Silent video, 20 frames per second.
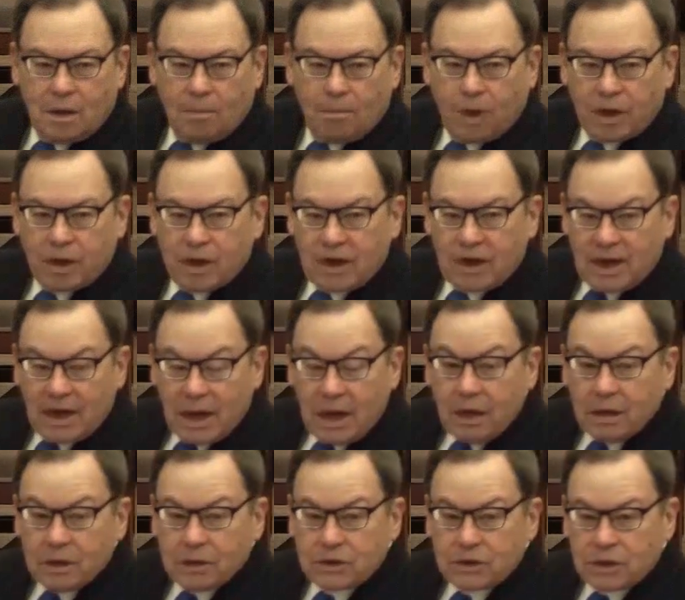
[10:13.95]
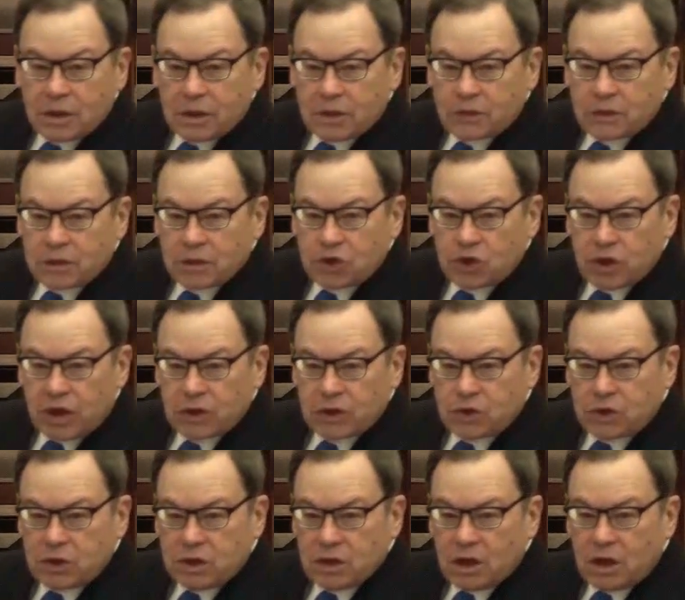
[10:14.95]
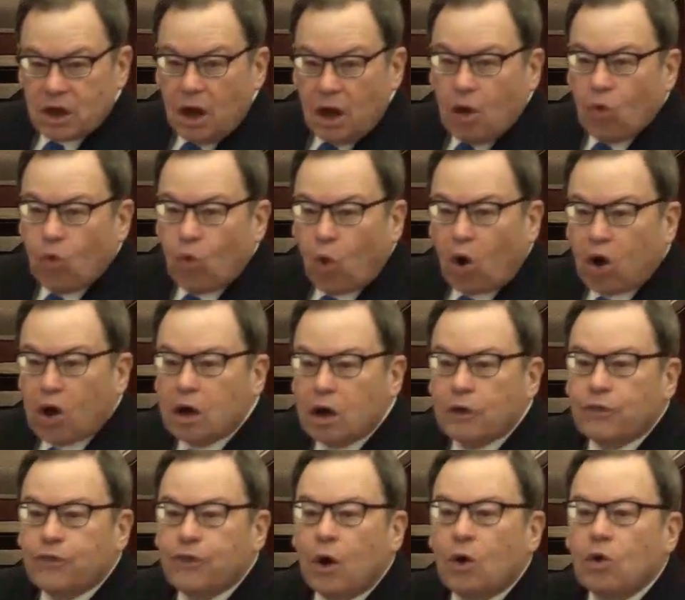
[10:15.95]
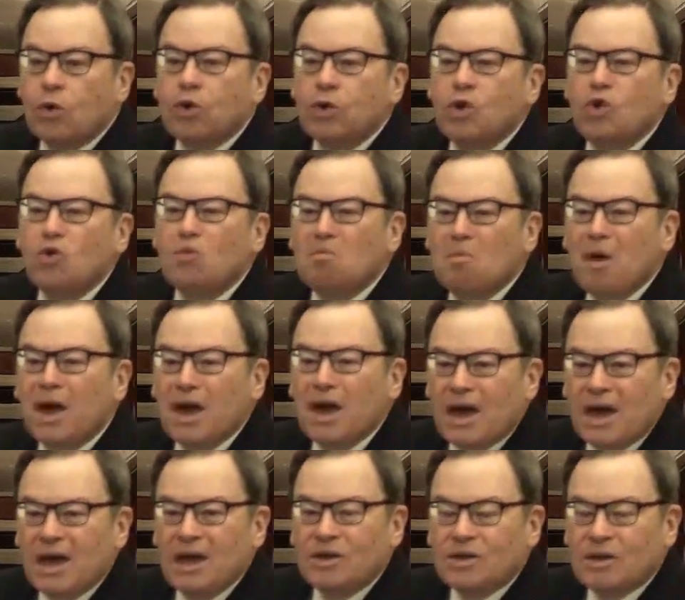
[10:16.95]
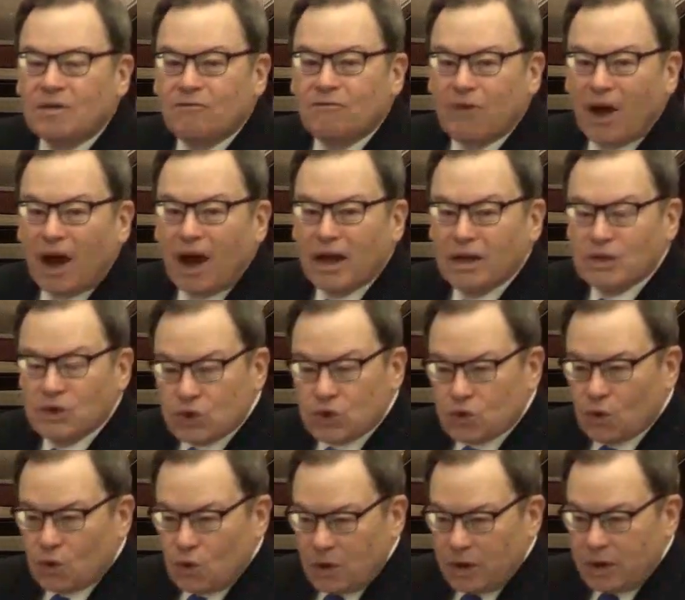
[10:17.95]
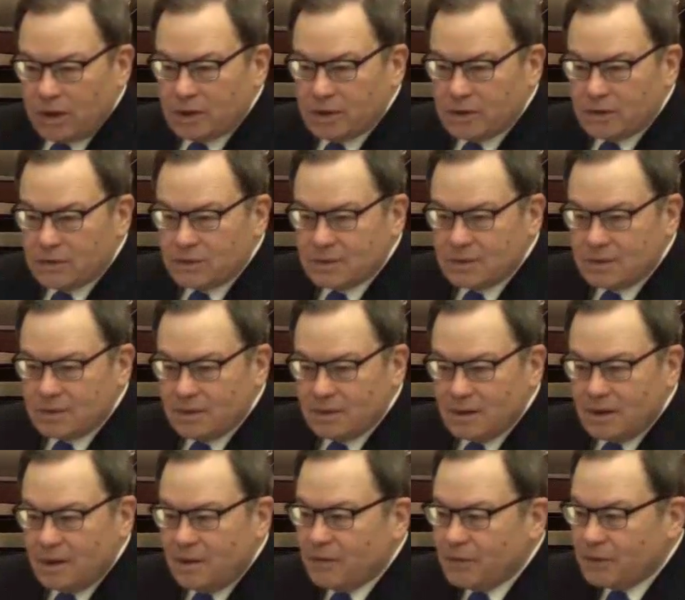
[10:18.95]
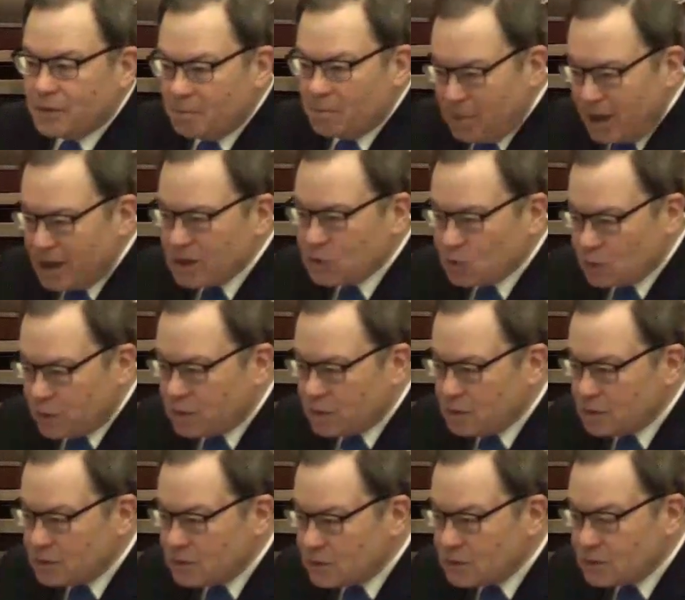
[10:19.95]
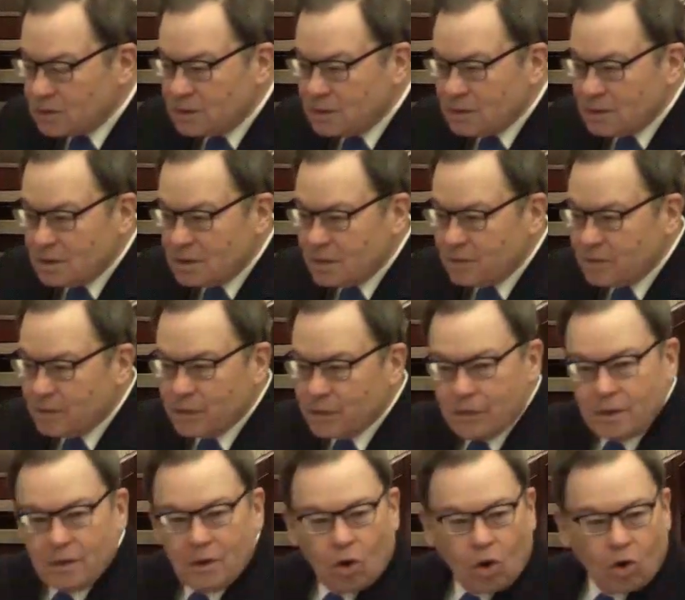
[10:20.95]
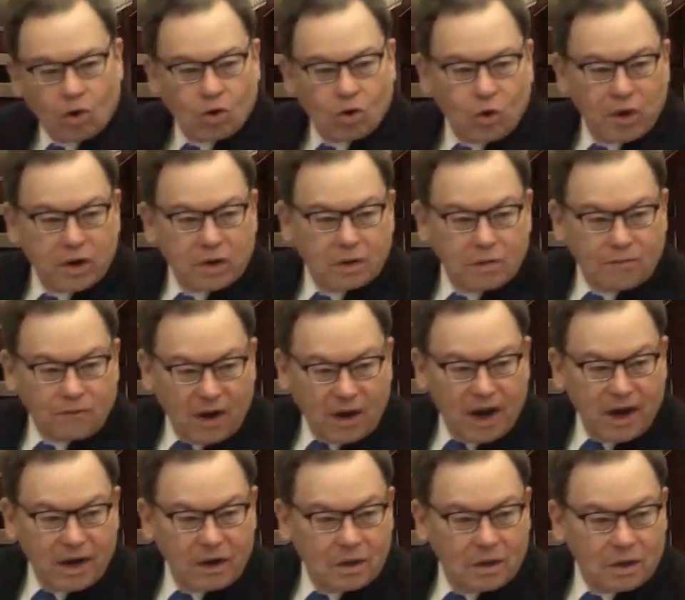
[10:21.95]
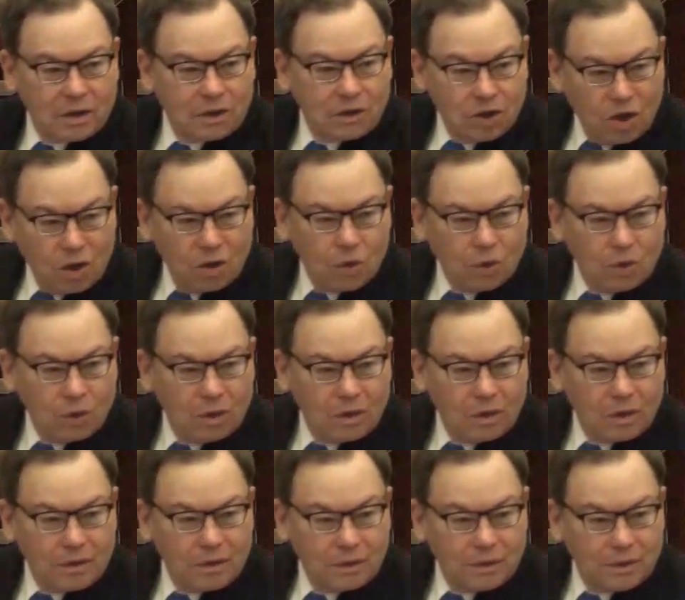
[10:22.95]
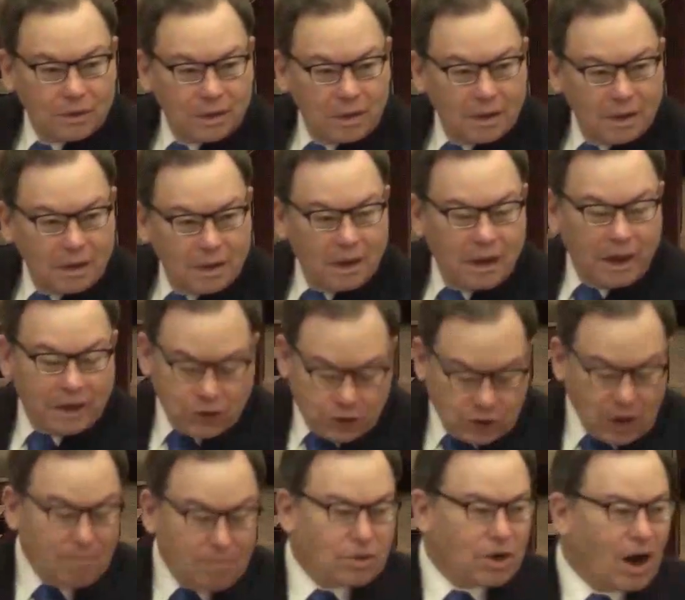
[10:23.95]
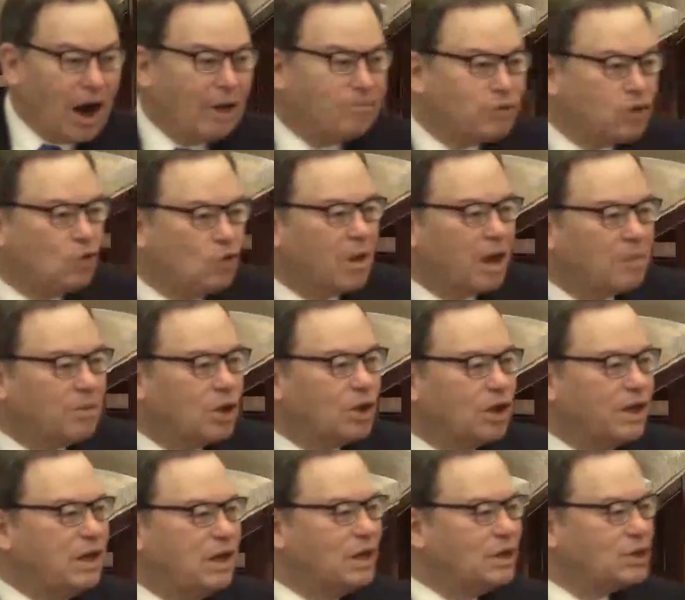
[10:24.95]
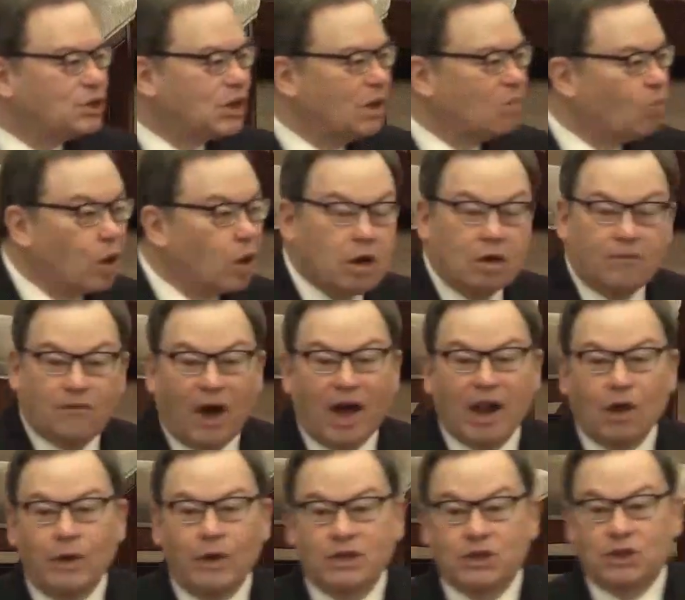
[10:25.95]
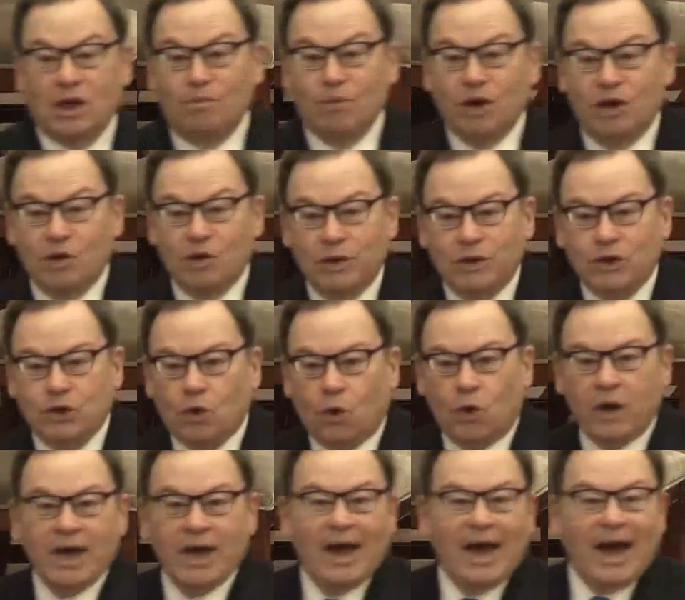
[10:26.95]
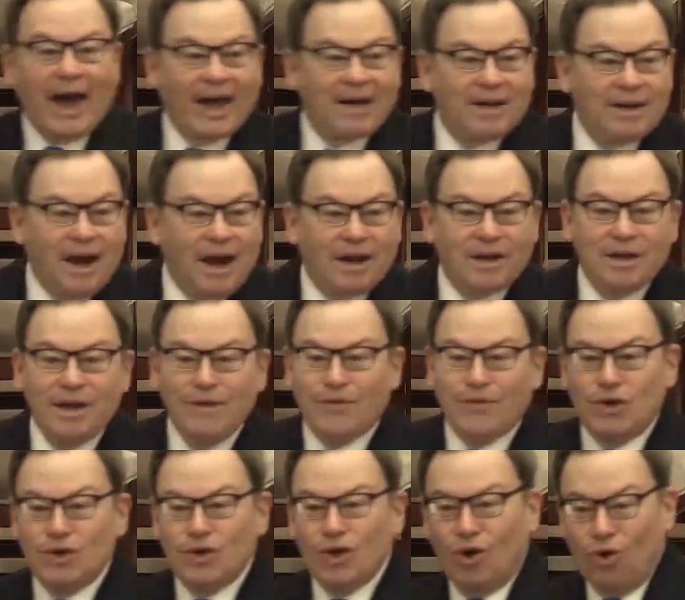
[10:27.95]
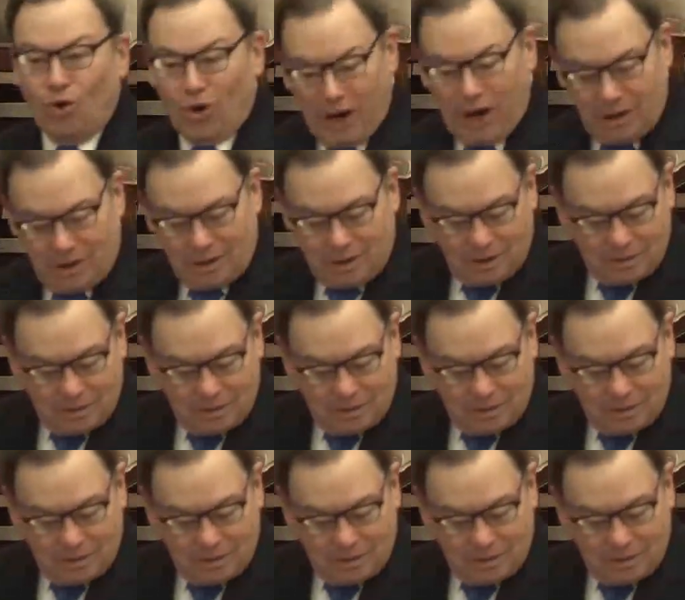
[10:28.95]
But it is a suggestion that work though you may to find stories, the best ones are going to find you. And sometimes you may be leading someone or following someone to a story and not even know it.